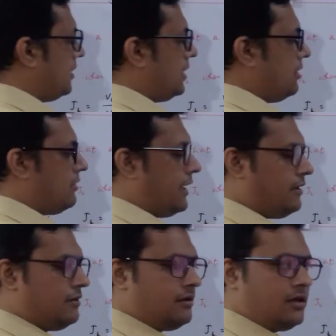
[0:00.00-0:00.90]

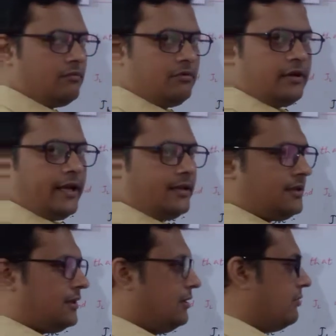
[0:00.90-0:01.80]
You have to take
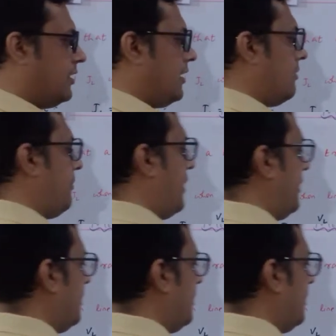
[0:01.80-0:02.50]
this numerator part,